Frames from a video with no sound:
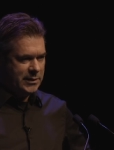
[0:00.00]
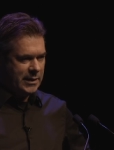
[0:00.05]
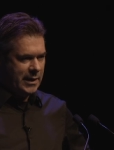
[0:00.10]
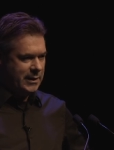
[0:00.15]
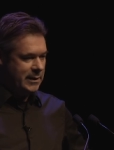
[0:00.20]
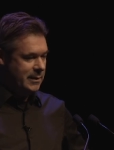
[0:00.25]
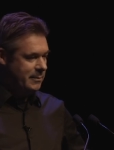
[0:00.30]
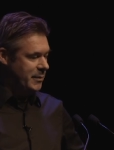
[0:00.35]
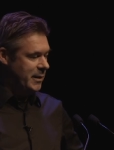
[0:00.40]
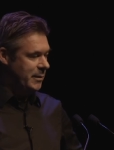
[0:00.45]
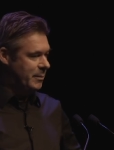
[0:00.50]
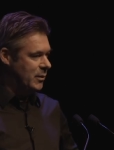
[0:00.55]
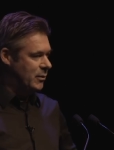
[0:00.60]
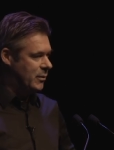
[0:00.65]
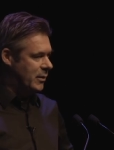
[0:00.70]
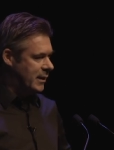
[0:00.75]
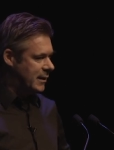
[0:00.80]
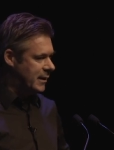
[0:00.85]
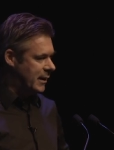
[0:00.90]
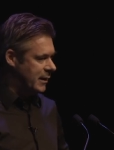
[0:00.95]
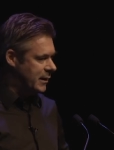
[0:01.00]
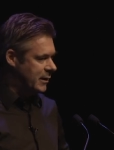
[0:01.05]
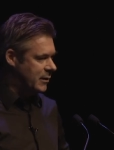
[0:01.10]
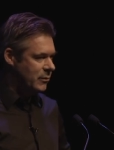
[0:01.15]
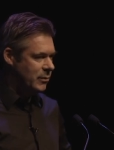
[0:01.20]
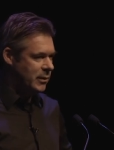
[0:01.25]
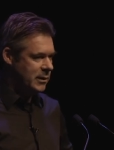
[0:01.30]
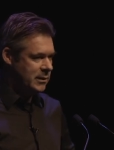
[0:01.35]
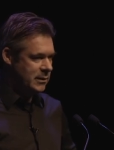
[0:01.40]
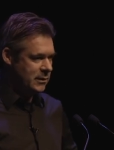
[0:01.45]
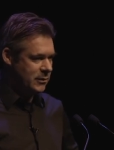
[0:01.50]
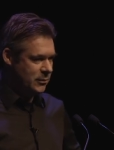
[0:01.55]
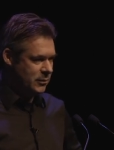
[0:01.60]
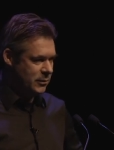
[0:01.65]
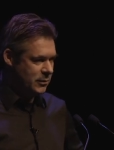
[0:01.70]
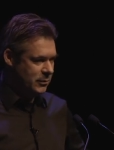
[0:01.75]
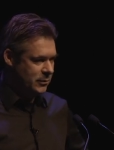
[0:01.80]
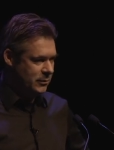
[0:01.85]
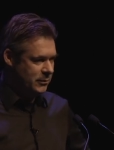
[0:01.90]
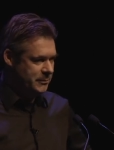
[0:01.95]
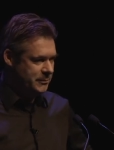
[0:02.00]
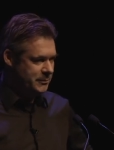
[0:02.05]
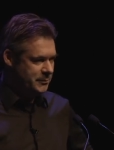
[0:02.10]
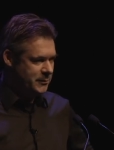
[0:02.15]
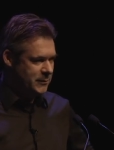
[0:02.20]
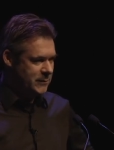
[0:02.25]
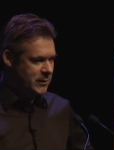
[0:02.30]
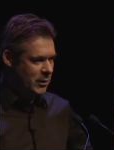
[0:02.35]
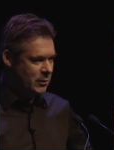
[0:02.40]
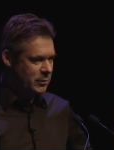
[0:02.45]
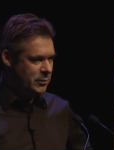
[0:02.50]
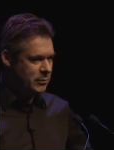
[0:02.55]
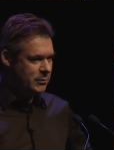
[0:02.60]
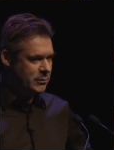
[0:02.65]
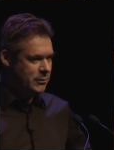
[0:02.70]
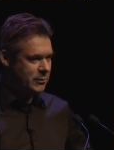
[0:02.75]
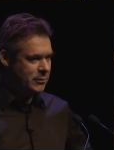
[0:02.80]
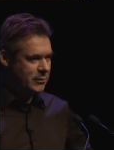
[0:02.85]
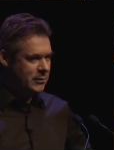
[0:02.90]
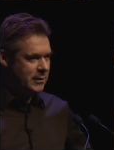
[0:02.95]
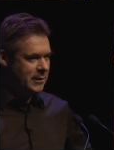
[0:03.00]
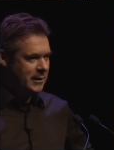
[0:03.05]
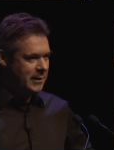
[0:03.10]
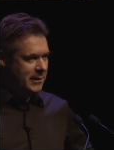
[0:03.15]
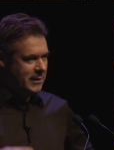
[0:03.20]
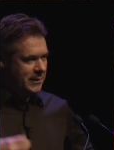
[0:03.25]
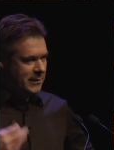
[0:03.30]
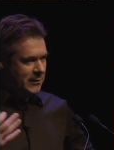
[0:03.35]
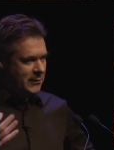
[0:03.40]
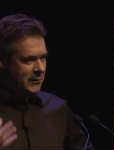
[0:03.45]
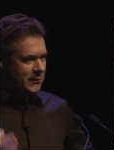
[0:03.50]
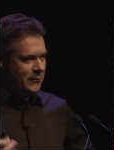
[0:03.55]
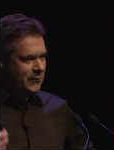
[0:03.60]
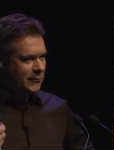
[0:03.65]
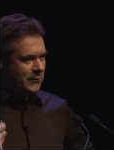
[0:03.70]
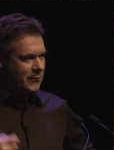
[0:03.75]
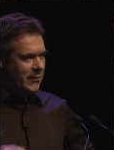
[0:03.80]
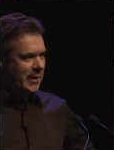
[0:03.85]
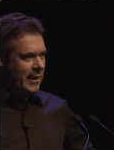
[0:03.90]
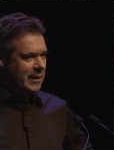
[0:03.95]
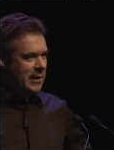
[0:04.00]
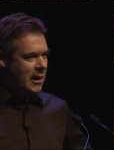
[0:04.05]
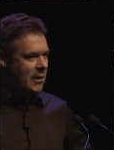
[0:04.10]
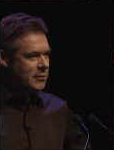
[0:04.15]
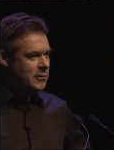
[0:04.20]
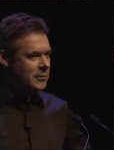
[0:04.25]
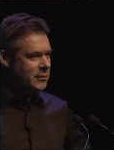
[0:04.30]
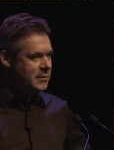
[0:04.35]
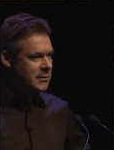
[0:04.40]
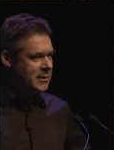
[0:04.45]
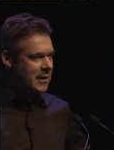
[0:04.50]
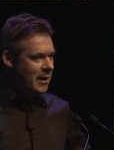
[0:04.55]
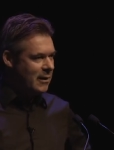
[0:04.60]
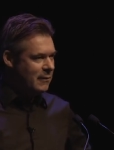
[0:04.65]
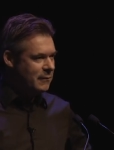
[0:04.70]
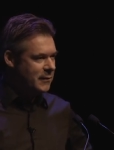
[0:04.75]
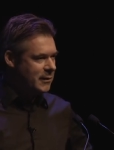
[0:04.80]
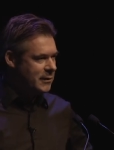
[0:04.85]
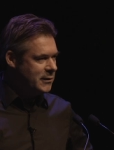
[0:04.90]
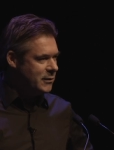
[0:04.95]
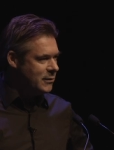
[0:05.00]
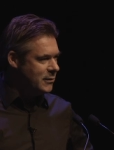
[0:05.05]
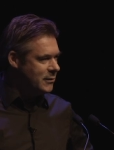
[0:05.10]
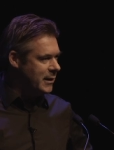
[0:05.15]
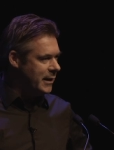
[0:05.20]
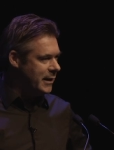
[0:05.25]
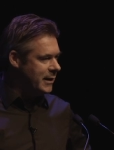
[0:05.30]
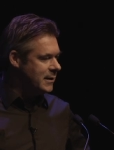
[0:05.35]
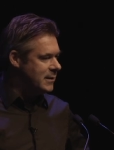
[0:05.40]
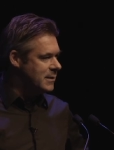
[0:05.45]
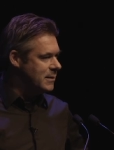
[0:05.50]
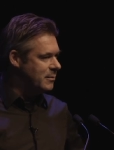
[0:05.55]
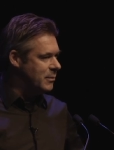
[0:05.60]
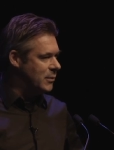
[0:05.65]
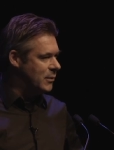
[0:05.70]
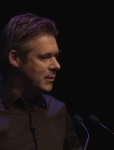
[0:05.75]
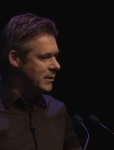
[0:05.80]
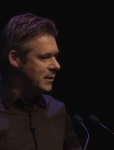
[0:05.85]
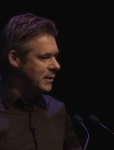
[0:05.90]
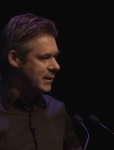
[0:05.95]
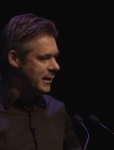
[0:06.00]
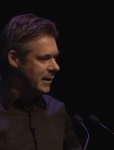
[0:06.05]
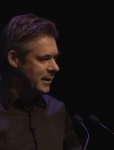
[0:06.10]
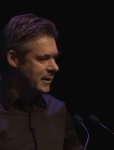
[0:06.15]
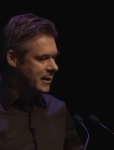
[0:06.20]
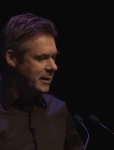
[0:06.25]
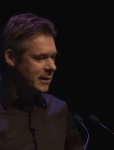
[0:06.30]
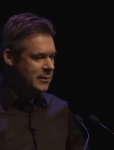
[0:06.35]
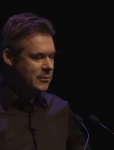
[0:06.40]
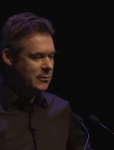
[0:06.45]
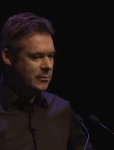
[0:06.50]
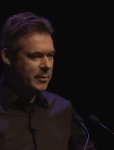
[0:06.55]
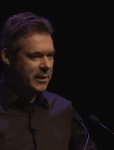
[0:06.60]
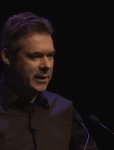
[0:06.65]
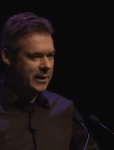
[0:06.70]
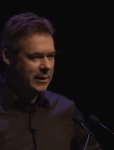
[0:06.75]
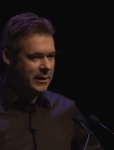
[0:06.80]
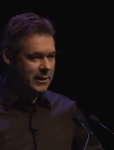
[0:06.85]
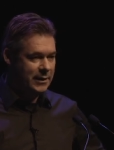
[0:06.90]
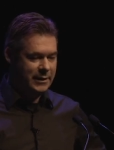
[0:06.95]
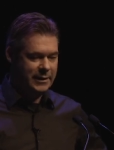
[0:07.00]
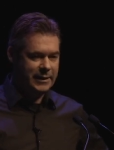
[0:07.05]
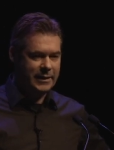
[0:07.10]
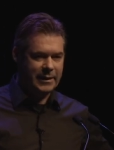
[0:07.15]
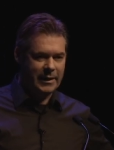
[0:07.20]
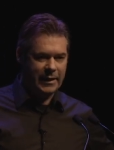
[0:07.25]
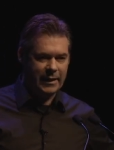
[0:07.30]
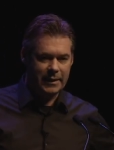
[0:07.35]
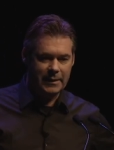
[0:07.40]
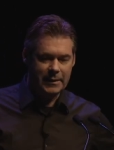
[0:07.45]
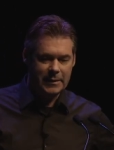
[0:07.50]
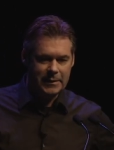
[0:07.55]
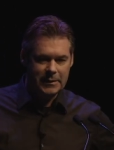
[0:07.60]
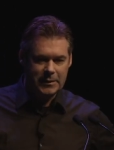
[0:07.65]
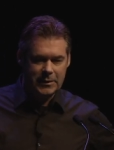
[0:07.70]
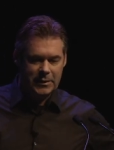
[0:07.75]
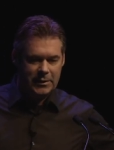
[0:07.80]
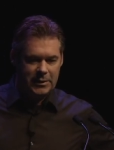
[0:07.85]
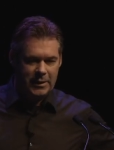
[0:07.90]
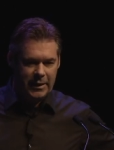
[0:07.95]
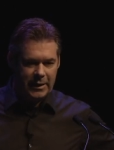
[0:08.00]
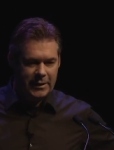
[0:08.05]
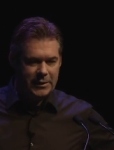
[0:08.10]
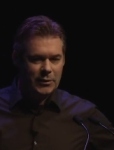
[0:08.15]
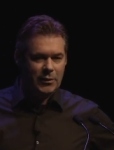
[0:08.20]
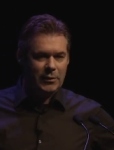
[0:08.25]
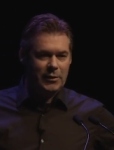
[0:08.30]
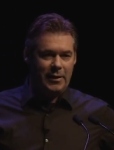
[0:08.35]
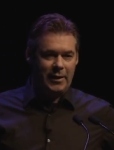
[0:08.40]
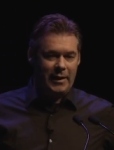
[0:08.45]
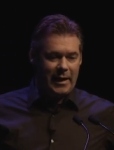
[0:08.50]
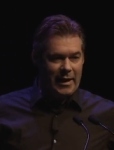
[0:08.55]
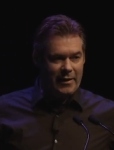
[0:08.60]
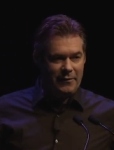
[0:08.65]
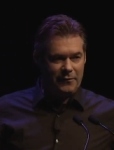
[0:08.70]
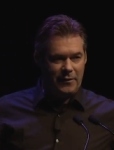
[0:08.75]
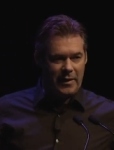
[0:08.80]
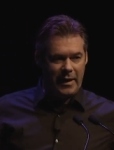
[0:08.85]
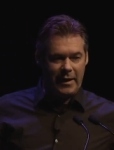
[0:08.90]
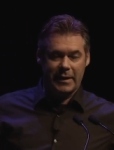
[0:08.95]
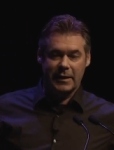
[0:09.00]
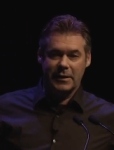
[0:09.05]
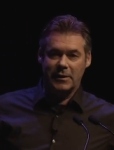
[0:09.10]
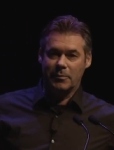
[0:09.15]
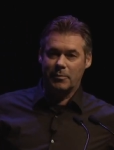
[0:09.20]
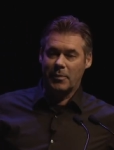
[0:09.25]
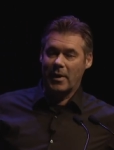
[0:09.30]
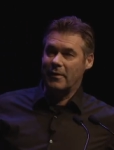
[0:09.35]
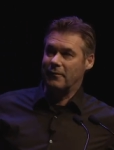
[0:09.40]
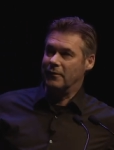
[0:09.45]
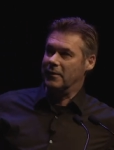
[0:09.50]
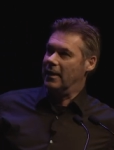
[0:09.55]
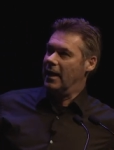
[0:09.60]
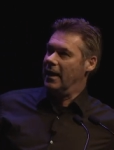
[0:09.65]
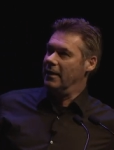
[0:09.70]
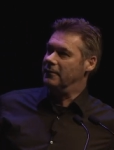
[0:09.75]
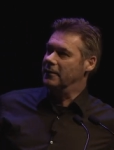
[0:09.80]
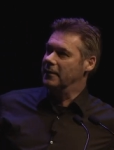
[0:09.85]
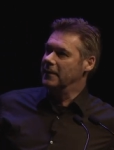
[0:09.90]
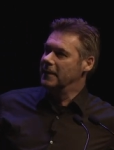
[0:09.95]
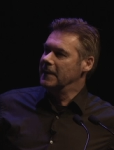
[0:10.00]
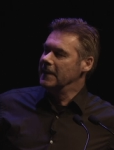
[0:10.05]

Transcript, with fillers: and people who are telling you what to do. So you should find out yourself what you think is important, and that should be leading in your life, like in your private life.